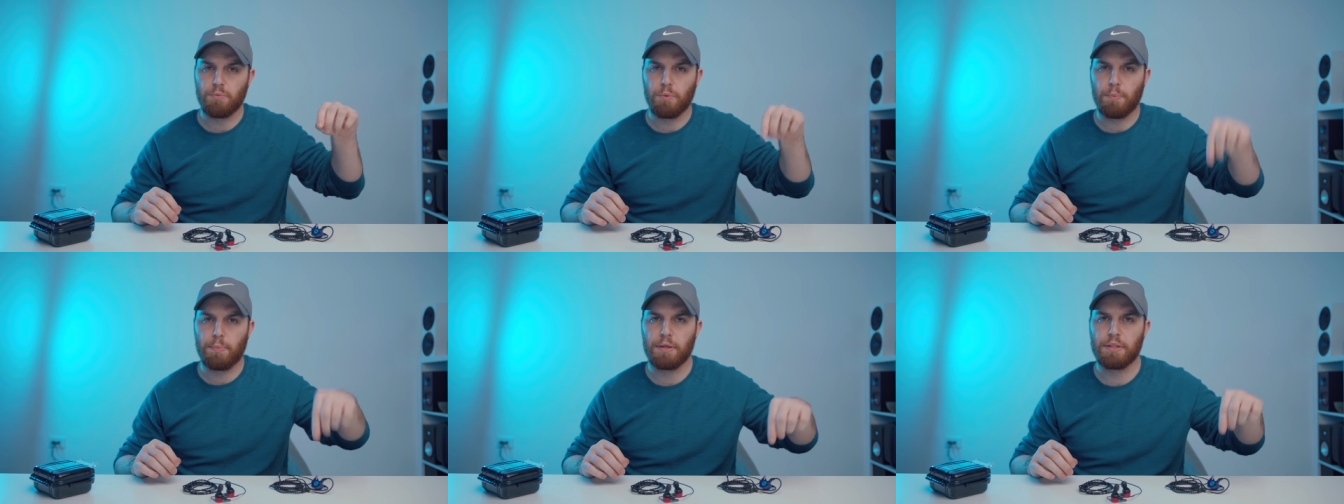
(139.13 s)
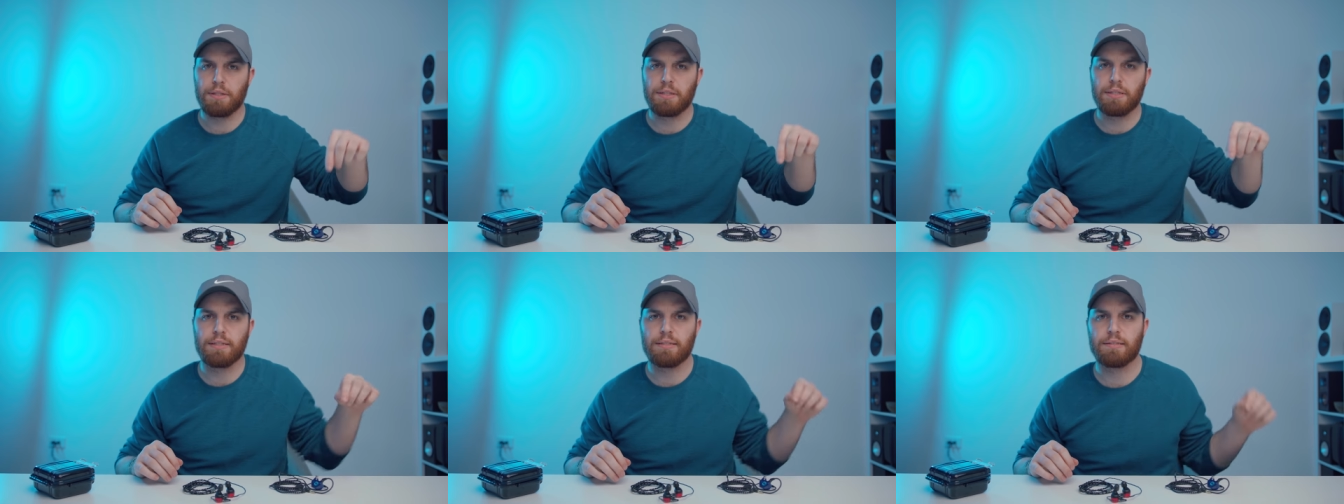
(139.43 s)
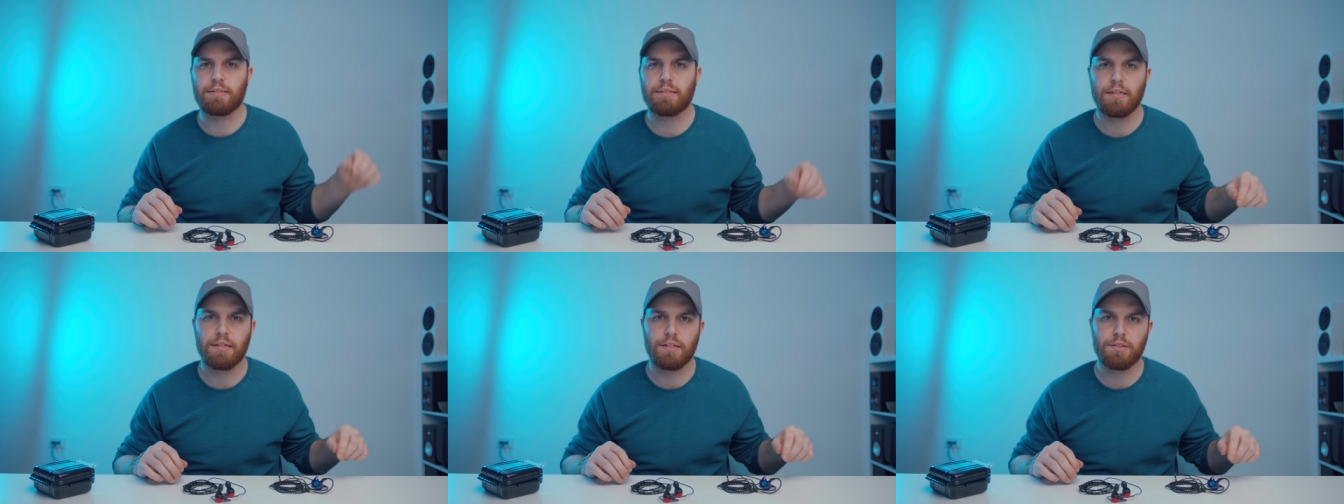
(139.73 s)
we'll put
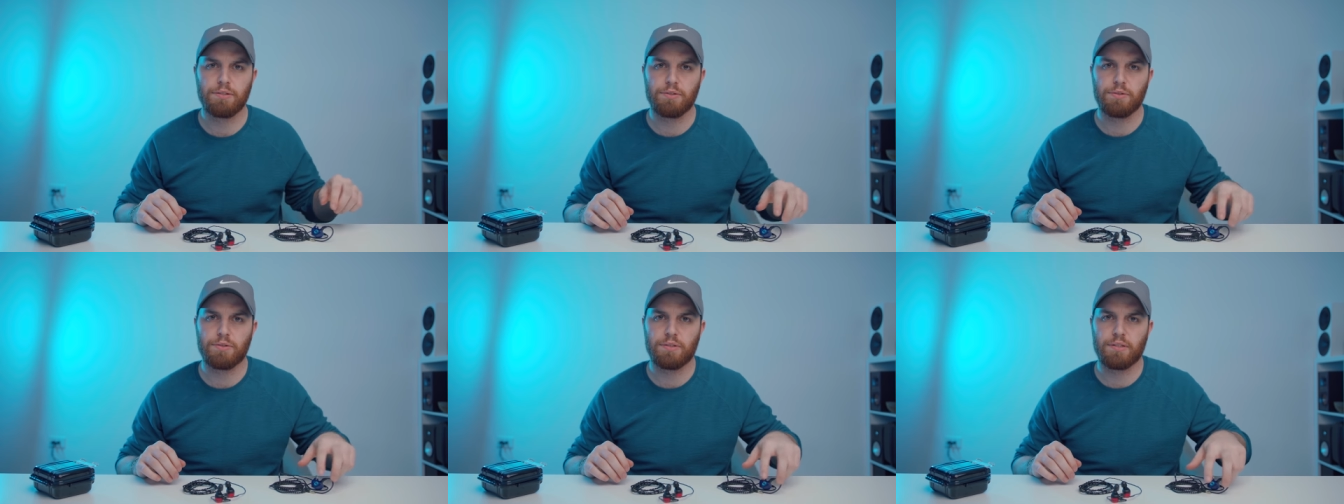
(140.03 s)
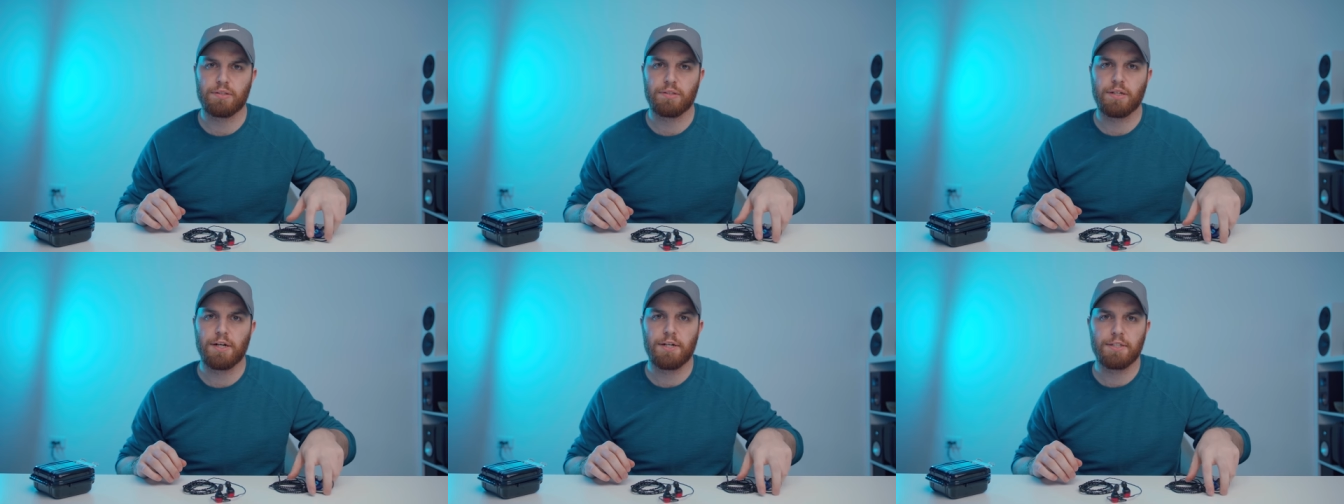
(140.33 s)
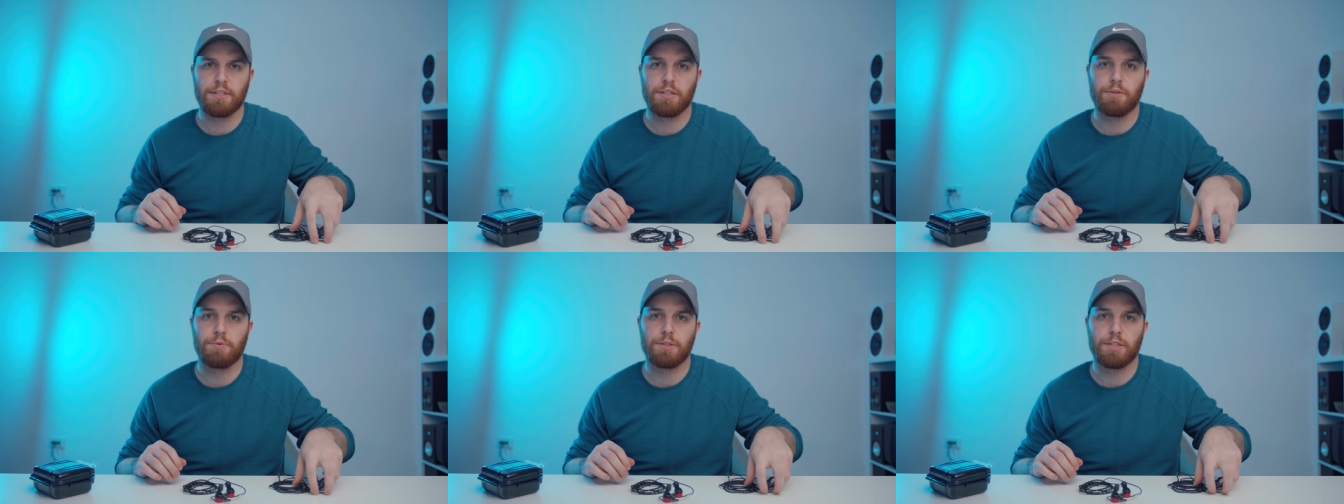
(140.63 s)
this Zeus aside
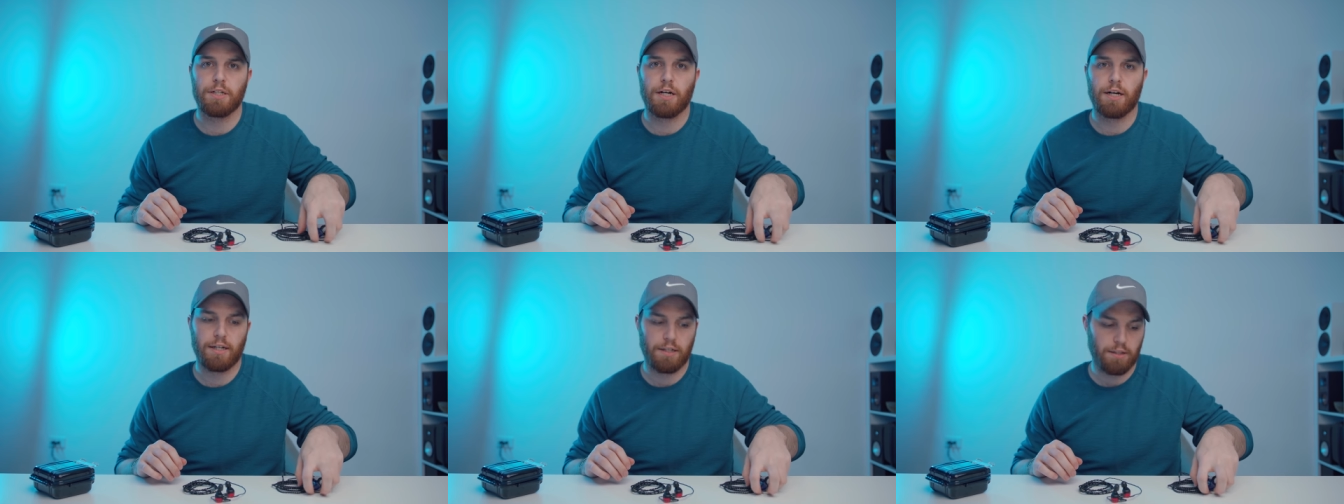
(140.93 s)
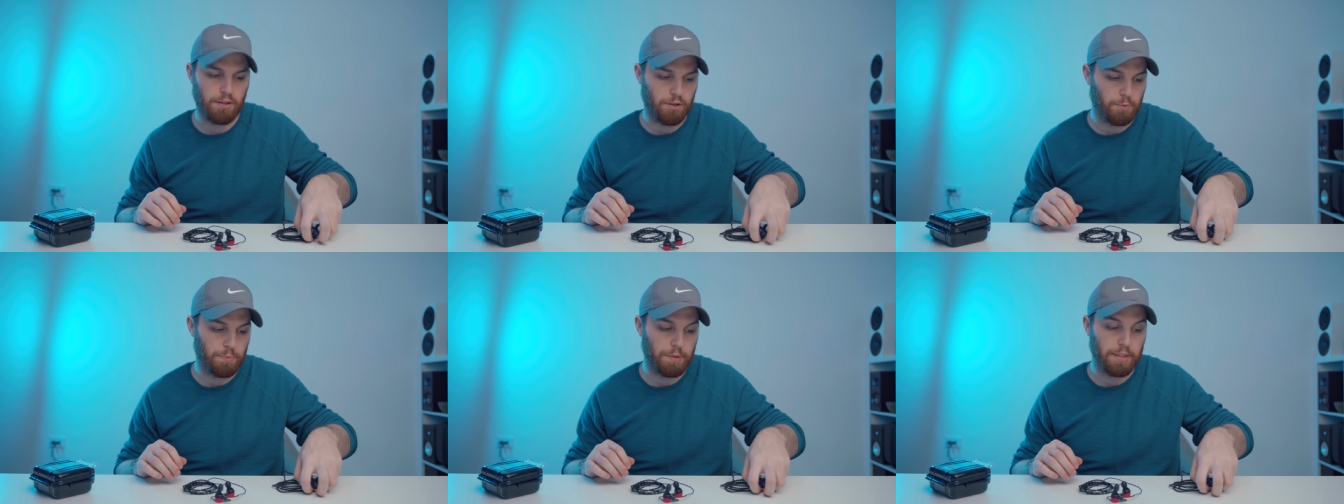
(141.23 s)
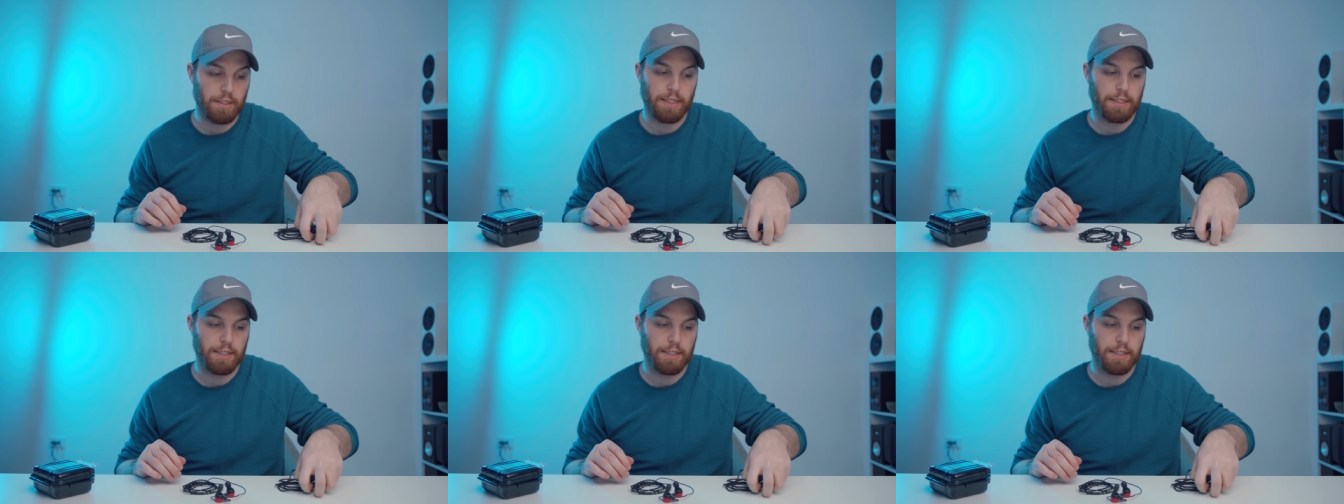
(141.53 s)
until we talk a little bit